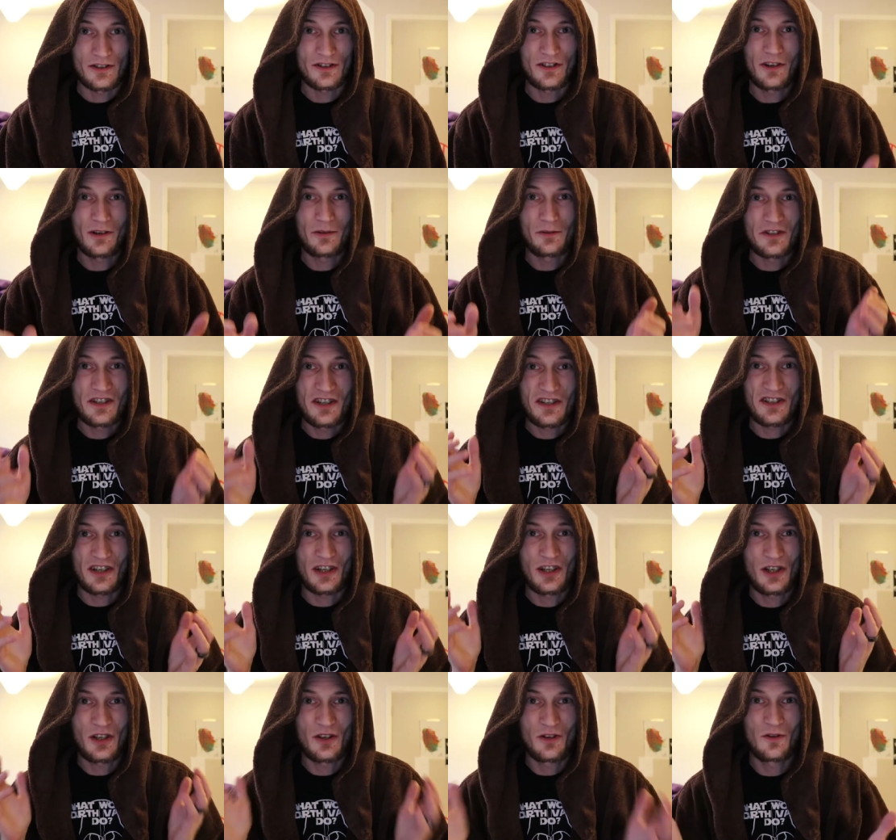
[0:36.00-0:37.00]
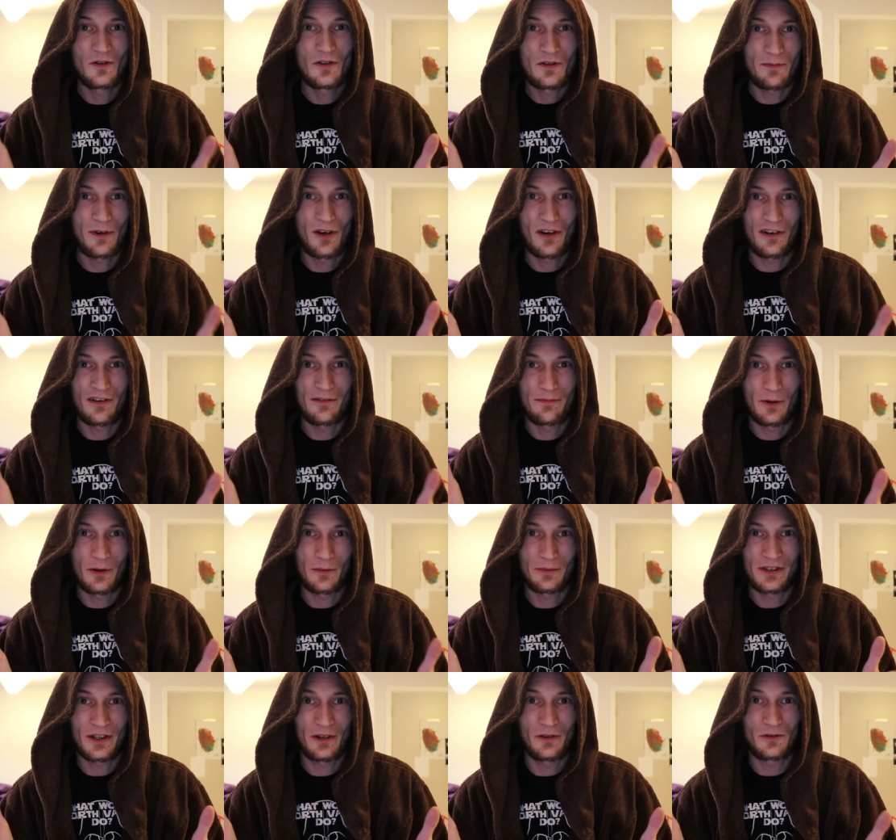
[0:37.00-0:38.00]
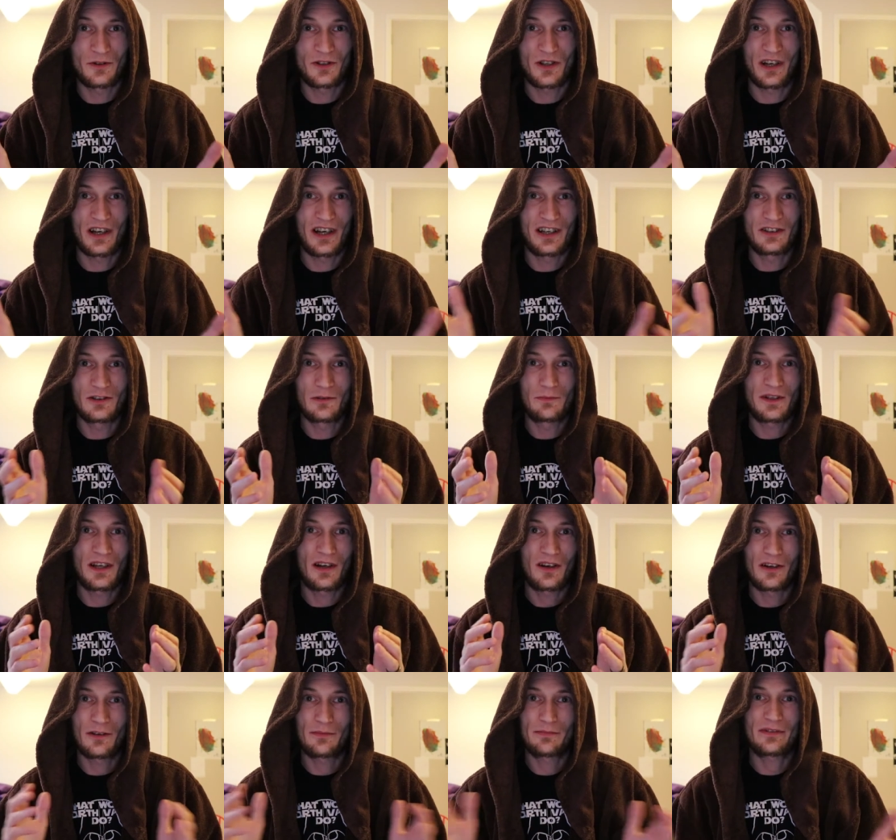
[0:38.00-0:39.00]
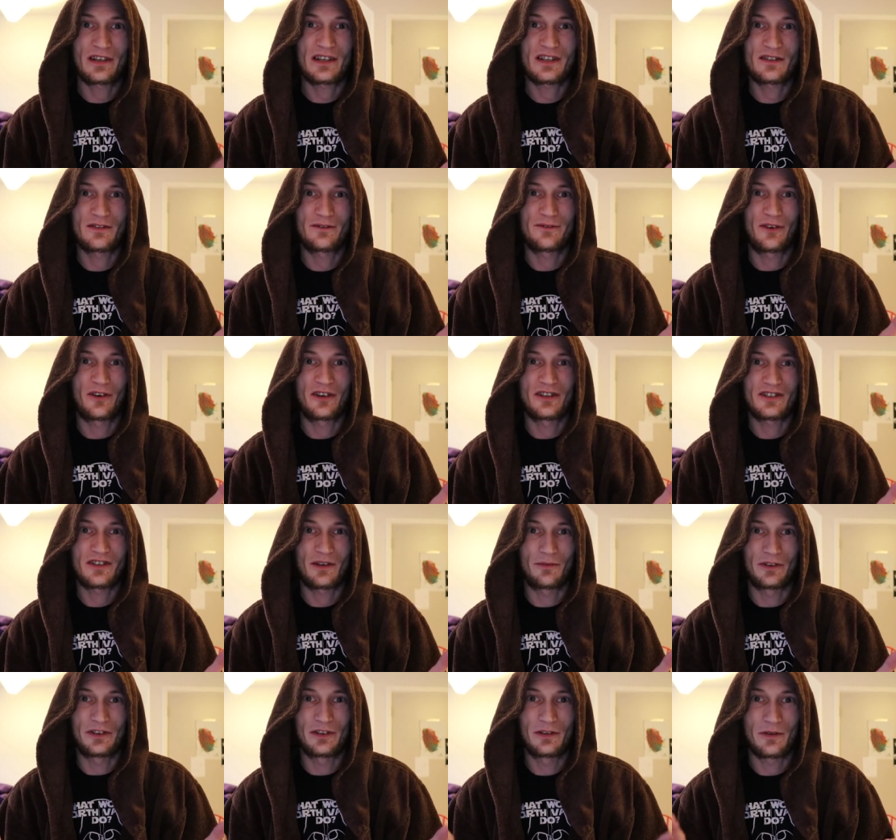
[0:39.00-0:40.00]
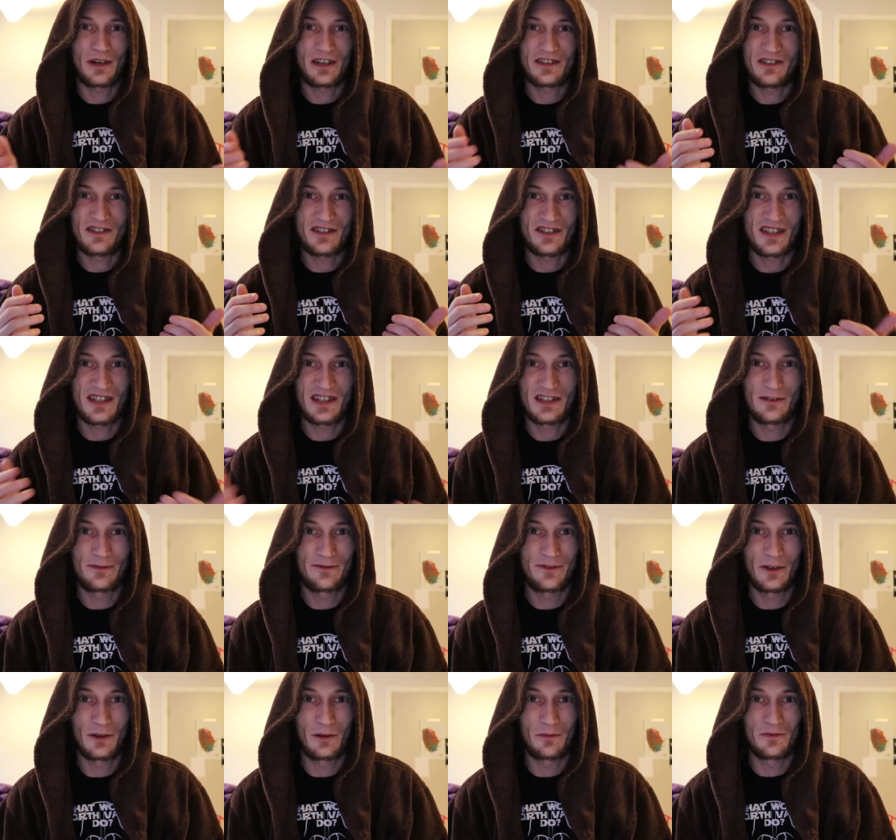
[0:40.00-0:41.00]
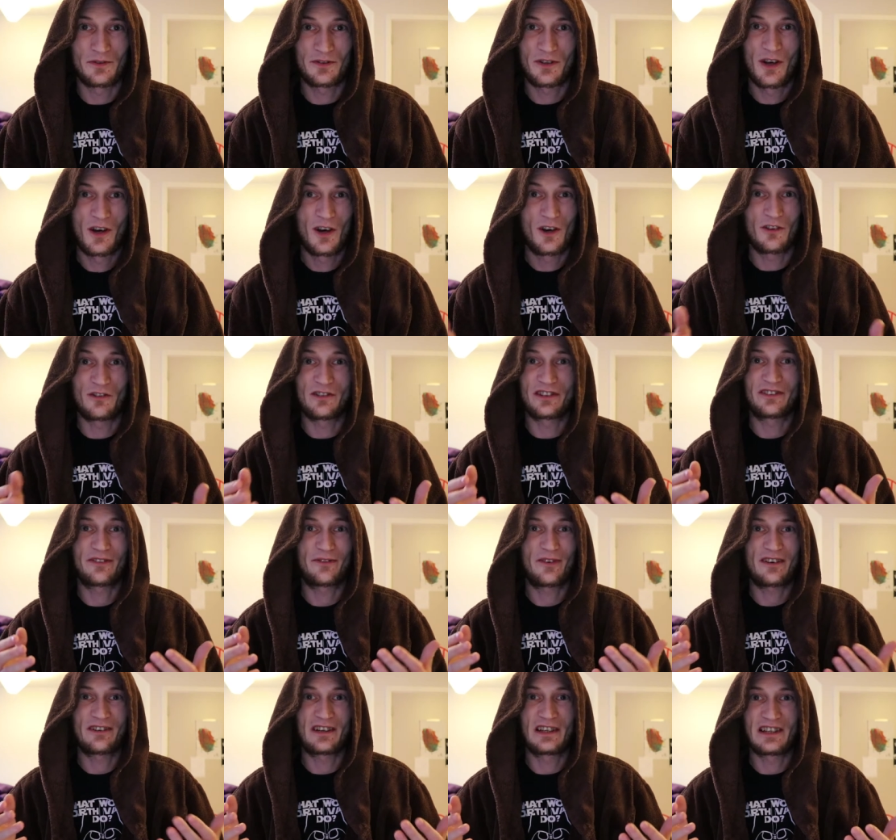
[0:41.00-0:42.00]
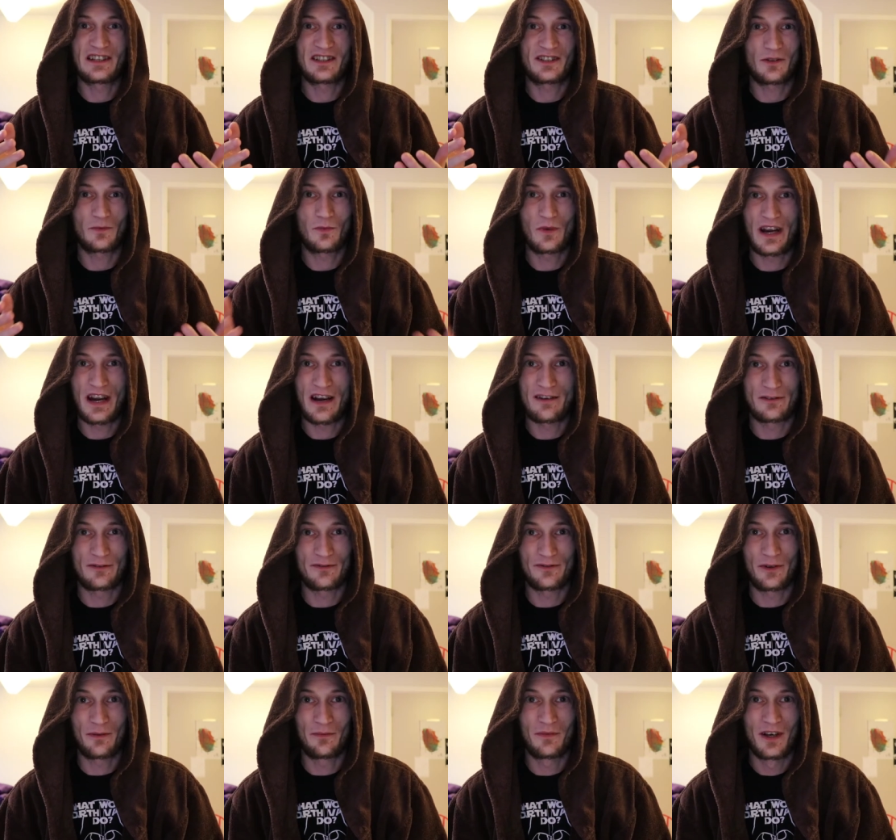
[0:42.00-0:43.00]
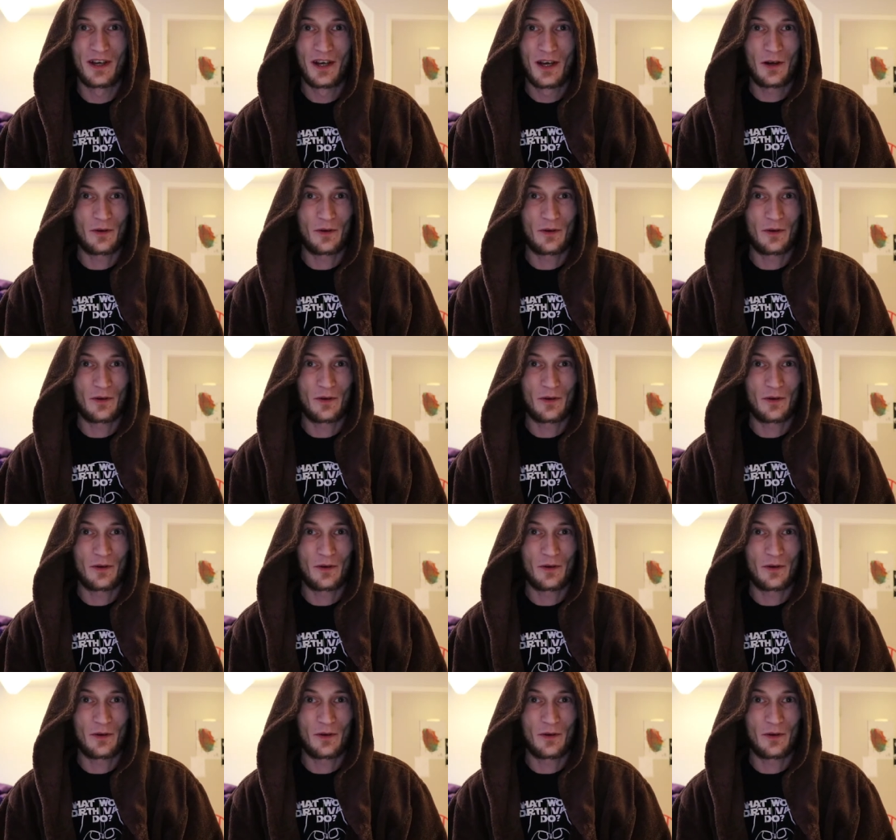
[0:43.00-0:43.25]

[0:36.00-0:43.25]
Star Wars is a huge part of pop culture, and you'd be hard pressed to find someone who hasn't seen the films, or at the very least aware of them,